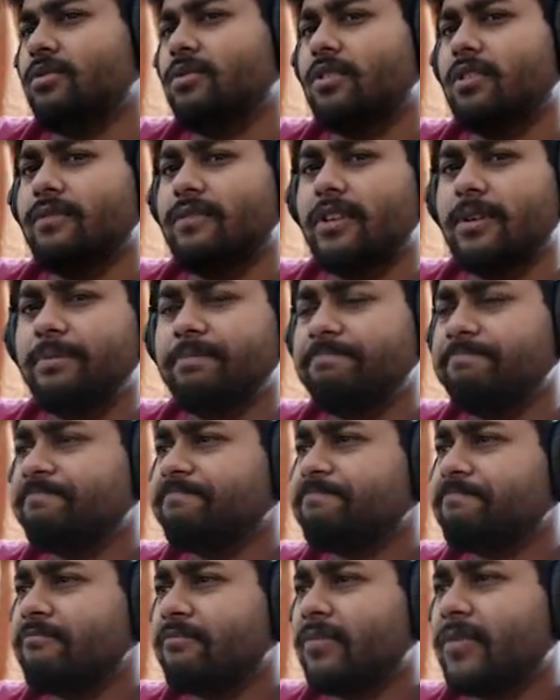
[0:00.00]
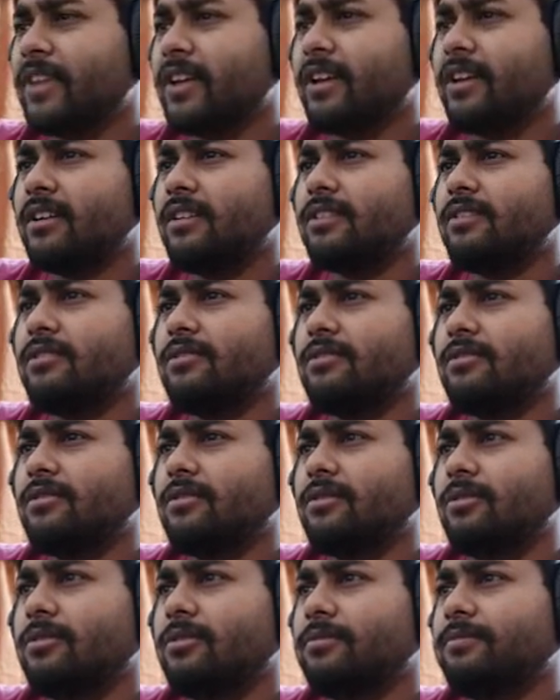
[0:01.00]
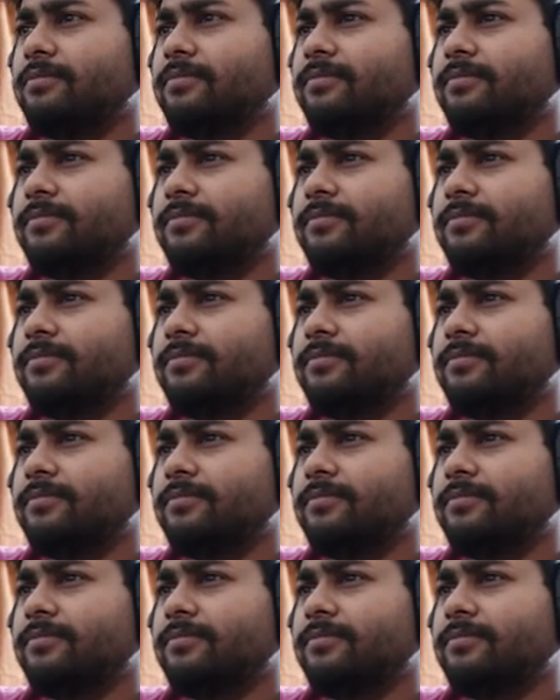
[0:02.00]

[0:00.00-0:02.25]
two of them. So,